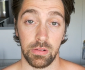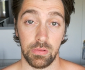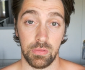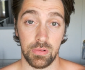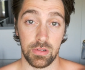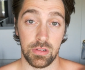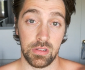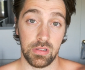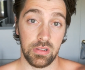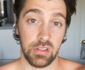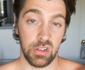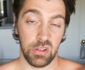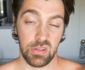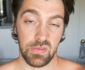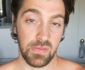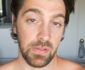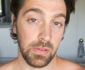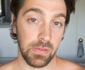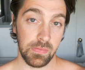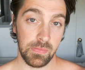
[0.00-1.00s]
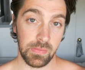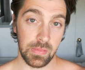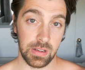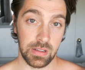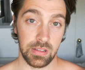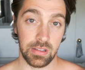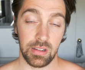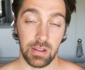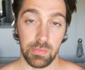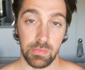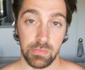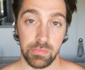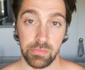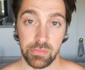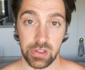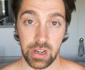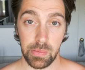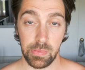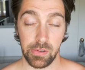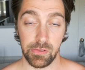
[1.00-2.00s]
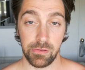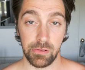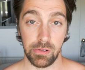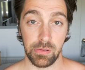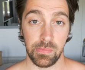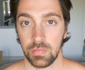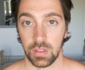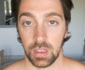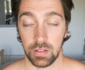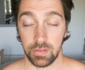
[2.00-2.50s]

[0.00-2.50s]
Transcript: was useful in some shape or form.